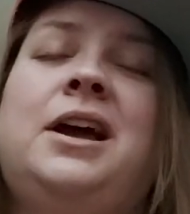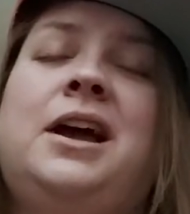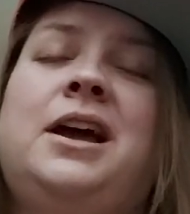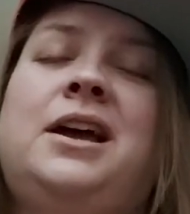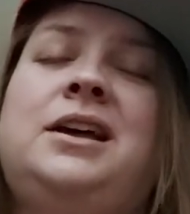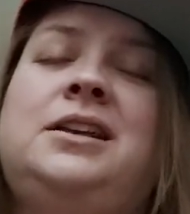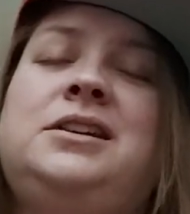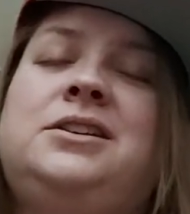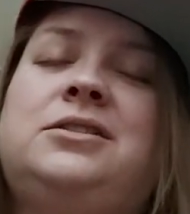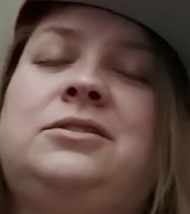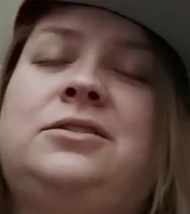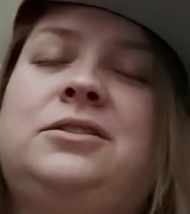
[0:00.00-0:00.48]

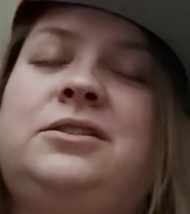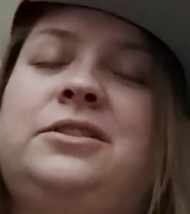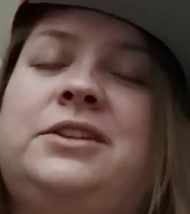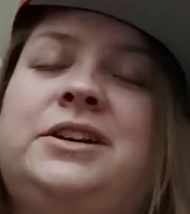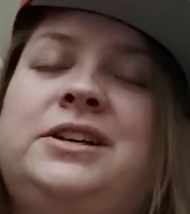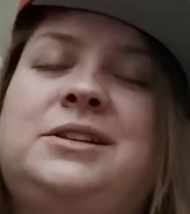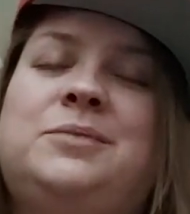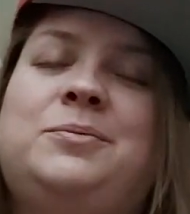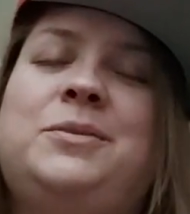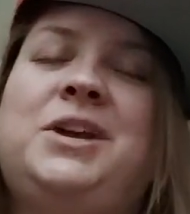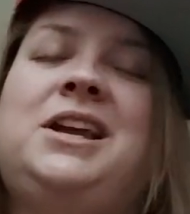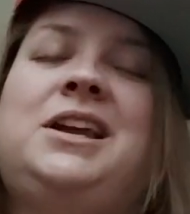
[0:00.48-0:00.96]
And you're
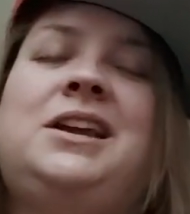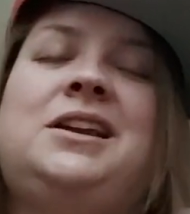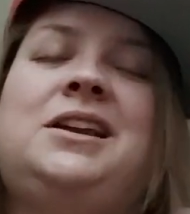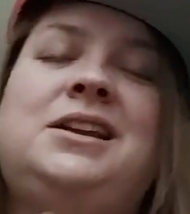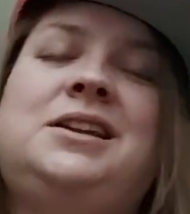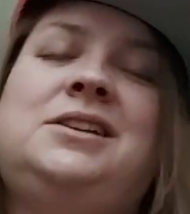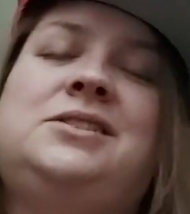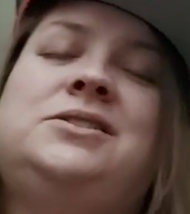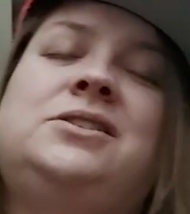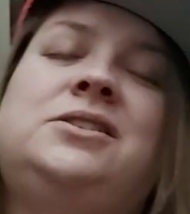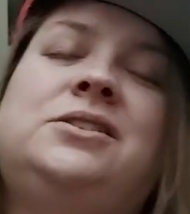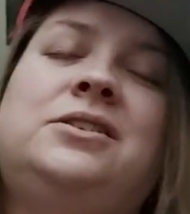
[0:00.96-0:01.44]
learning to make it
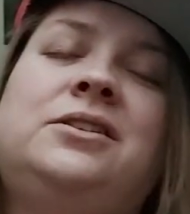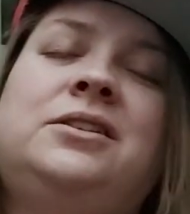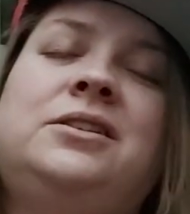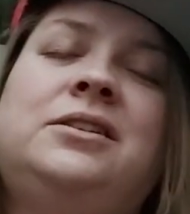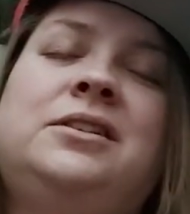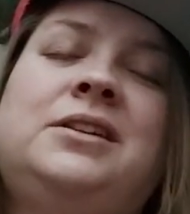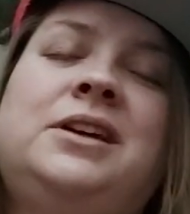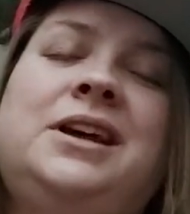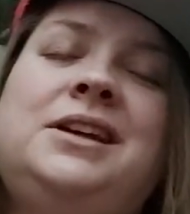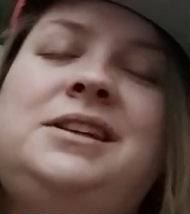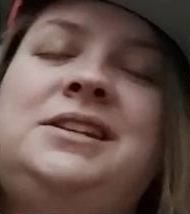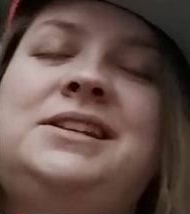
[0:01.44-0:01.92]
easier.
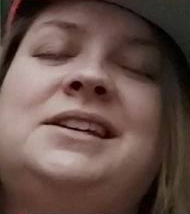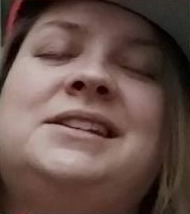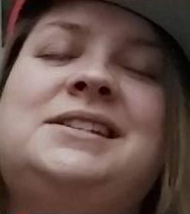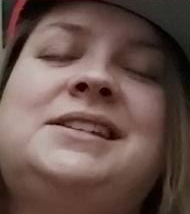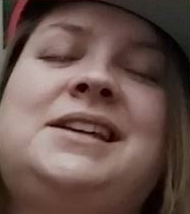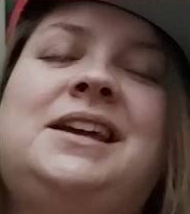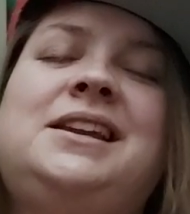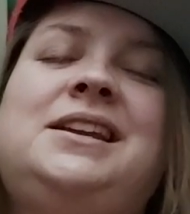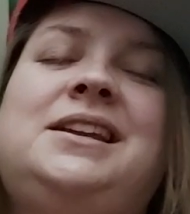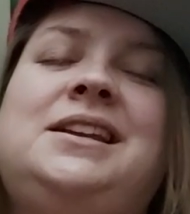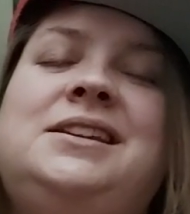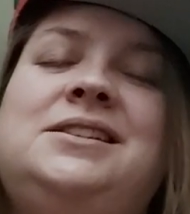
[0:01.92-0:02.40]
It does
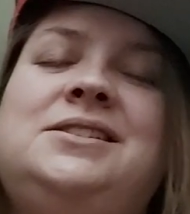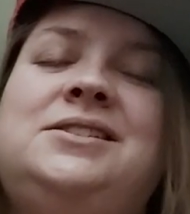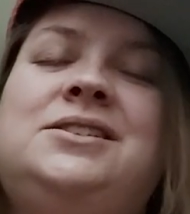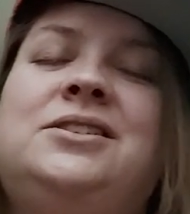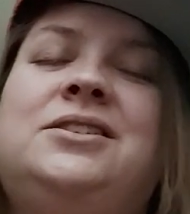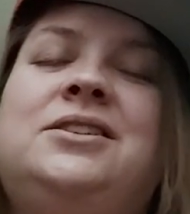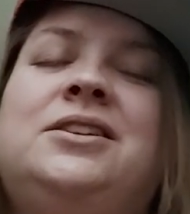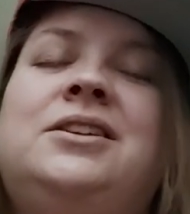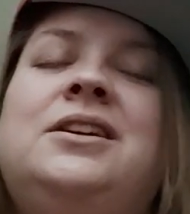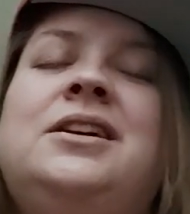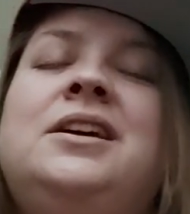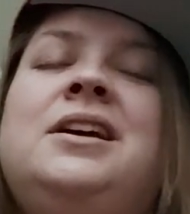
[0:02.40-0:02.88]
get
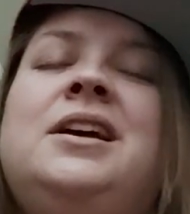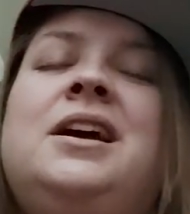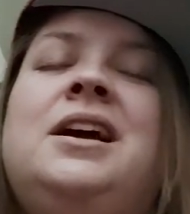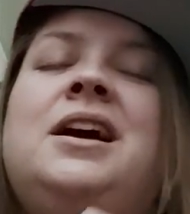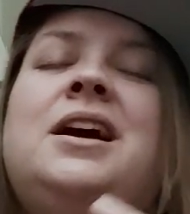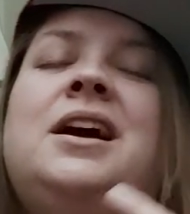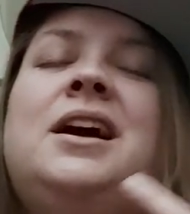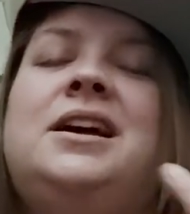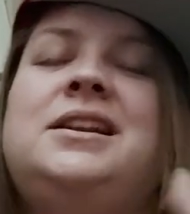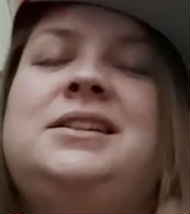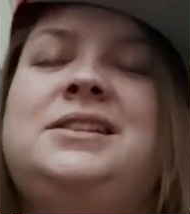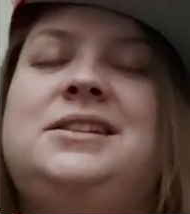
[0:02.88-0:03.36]
easier
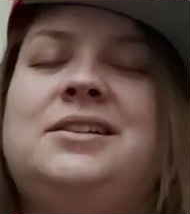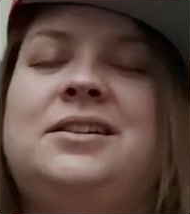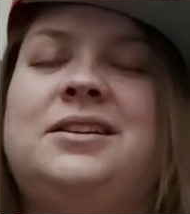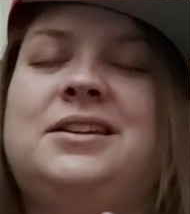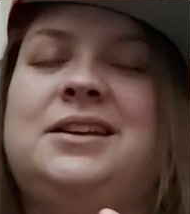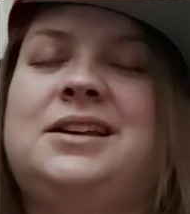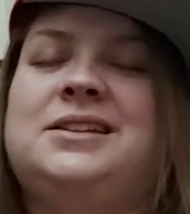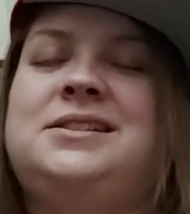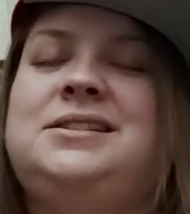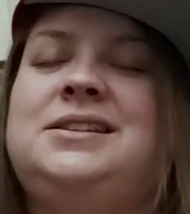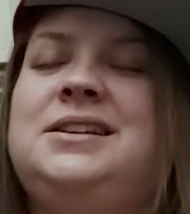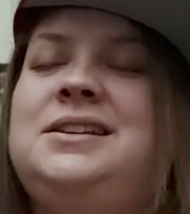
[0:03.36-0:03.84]
until
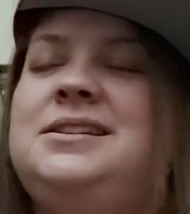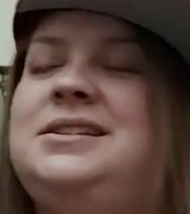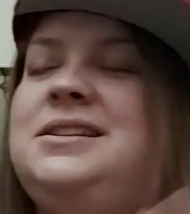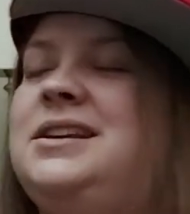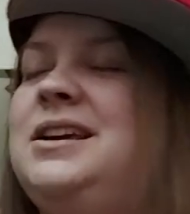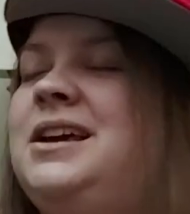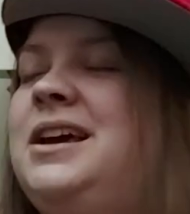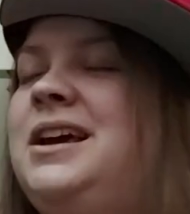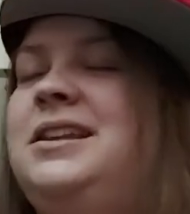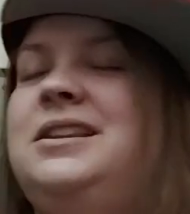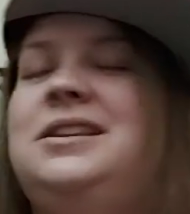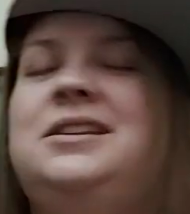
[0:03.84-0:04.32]
it gets
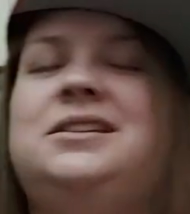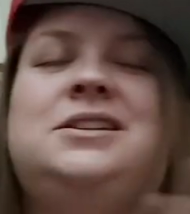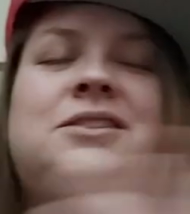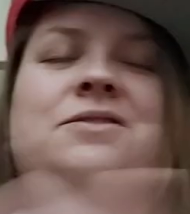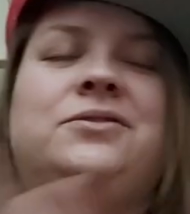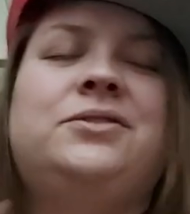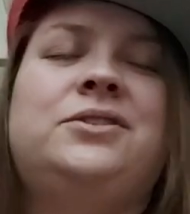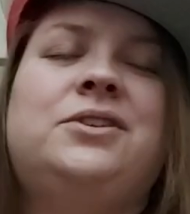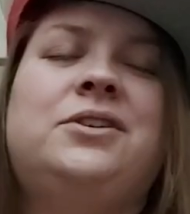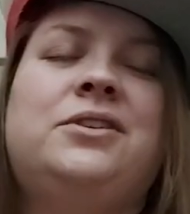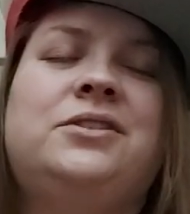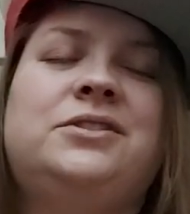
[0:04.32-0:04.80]
easy, and the
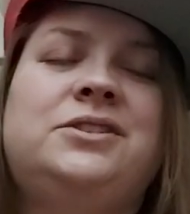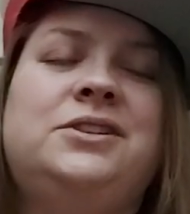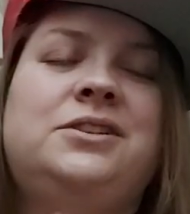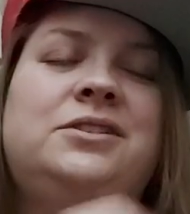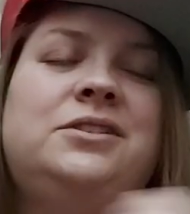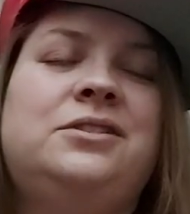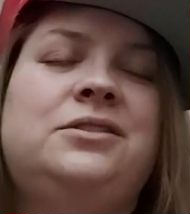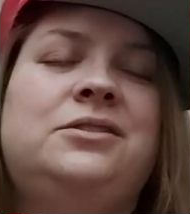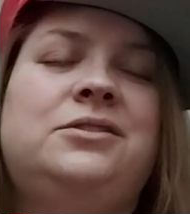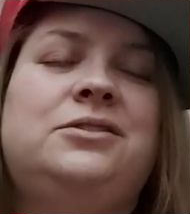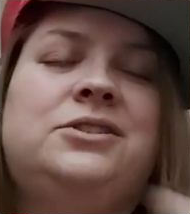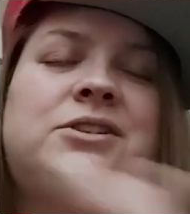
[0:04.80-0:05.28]
difficulty,
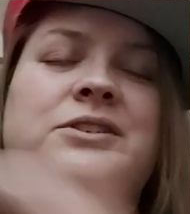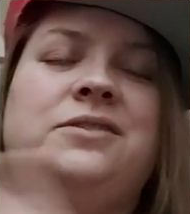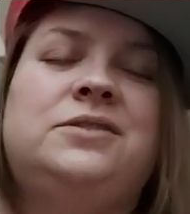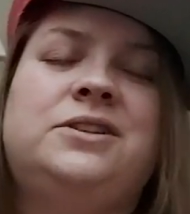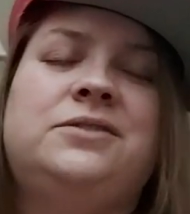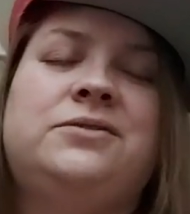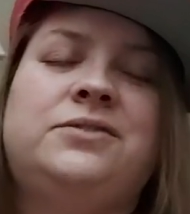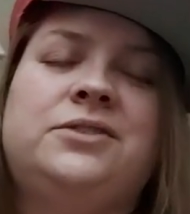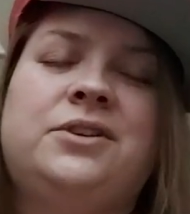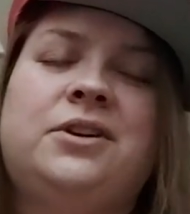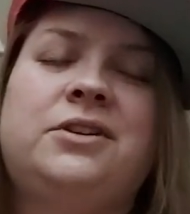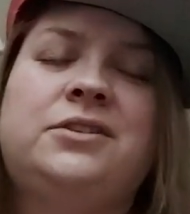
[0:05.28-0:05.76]
the illusion of
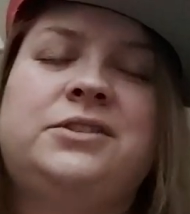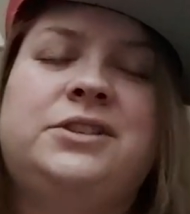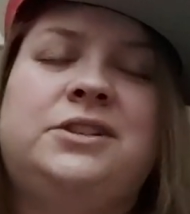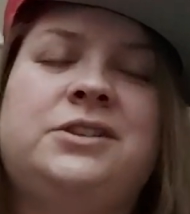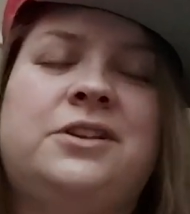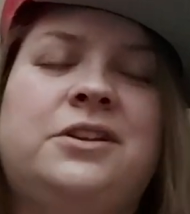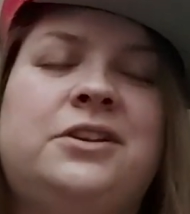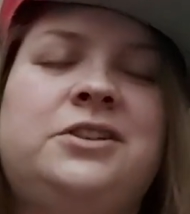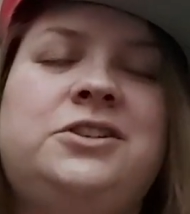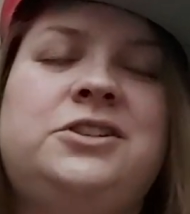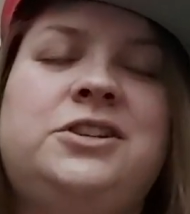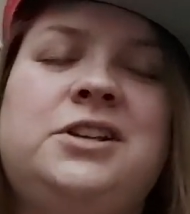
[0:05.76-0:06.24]
difficulty,
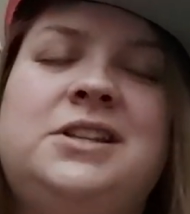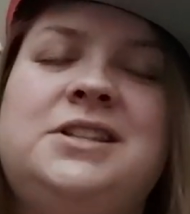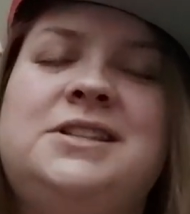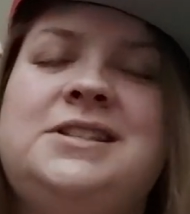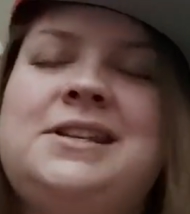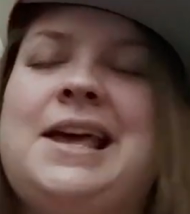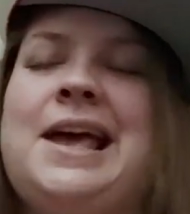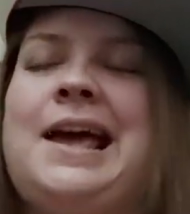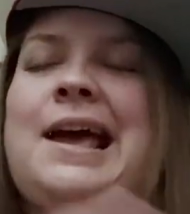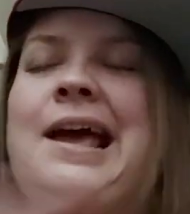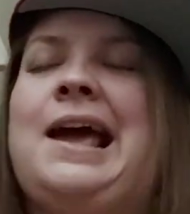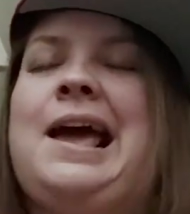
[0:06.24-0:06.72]
and all that
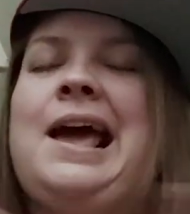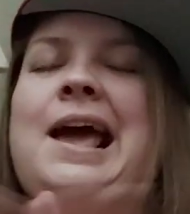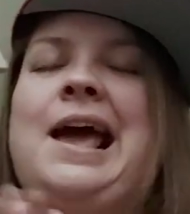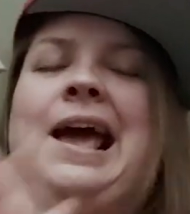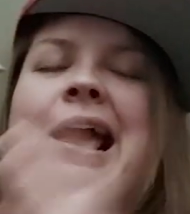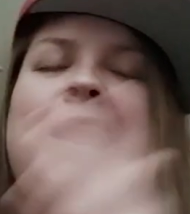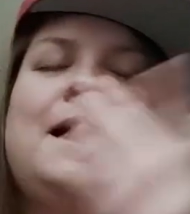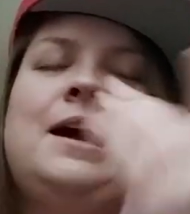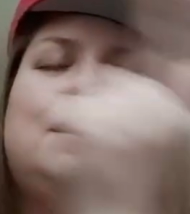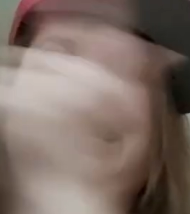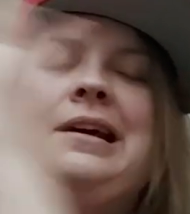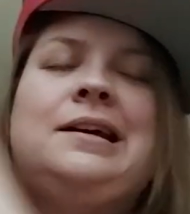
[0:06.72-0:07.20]
shit's
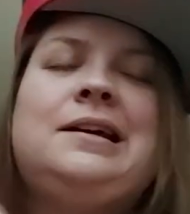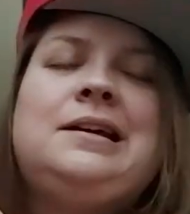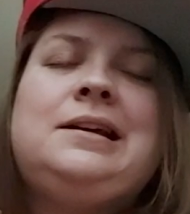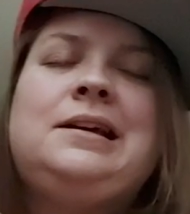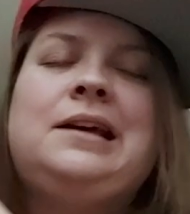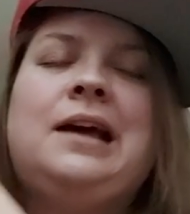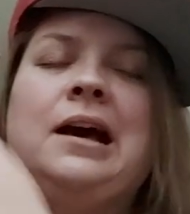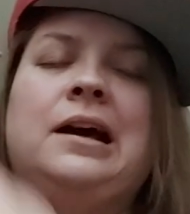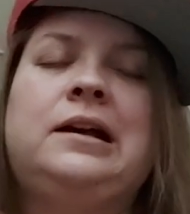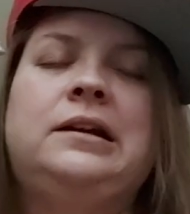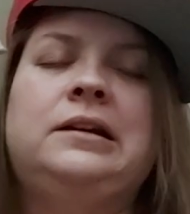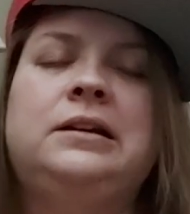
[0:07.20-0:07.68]

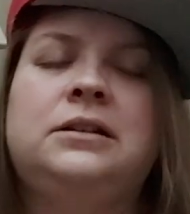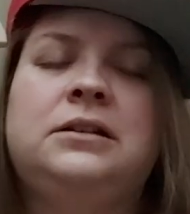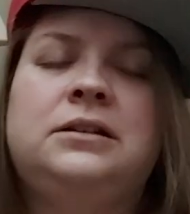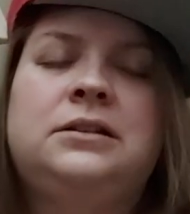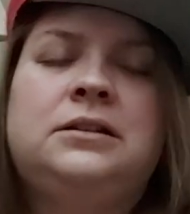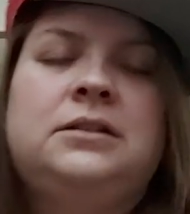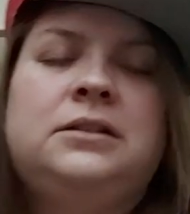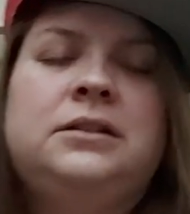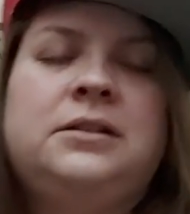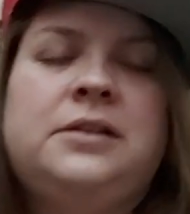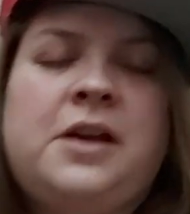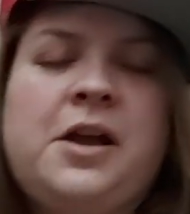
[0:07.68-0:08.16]
gone.
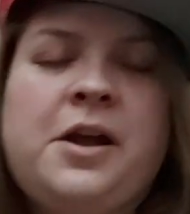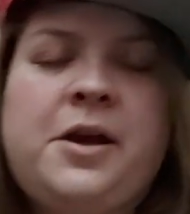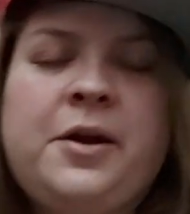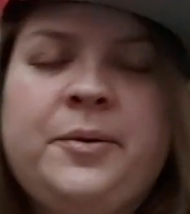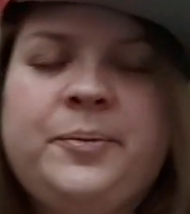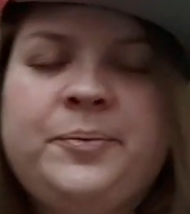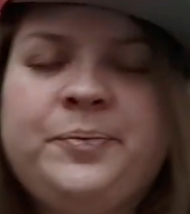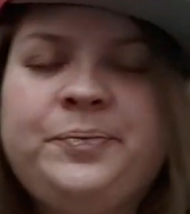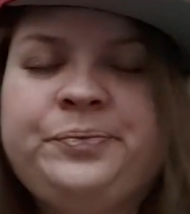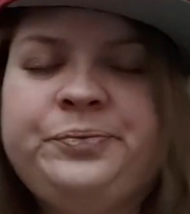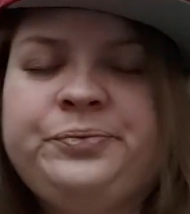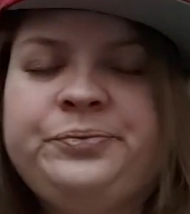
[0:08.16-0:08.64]

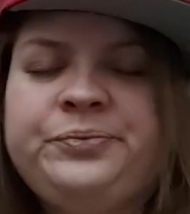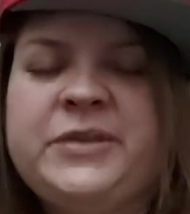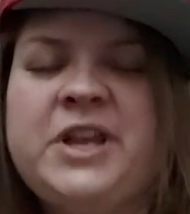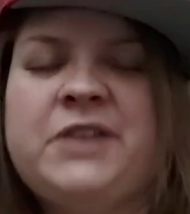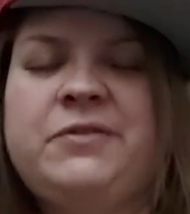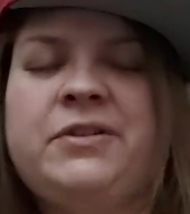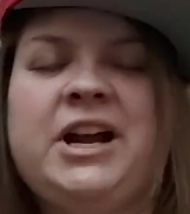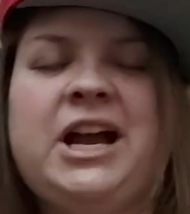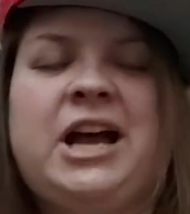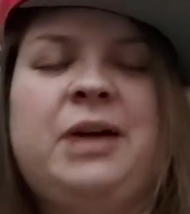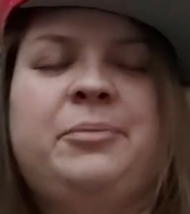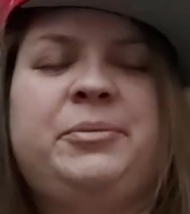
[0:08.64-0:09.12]

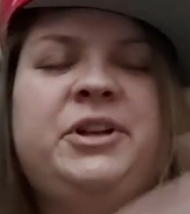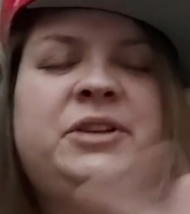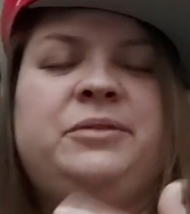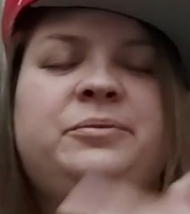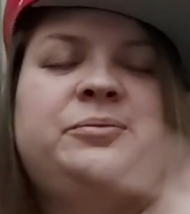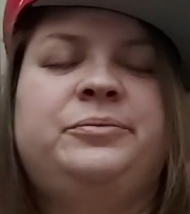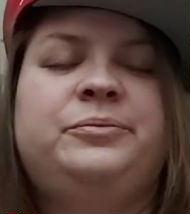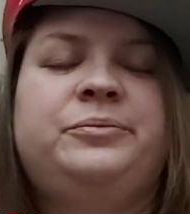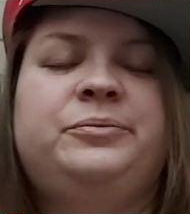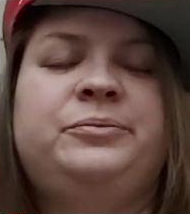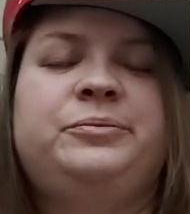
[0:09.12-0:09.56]
Never happened.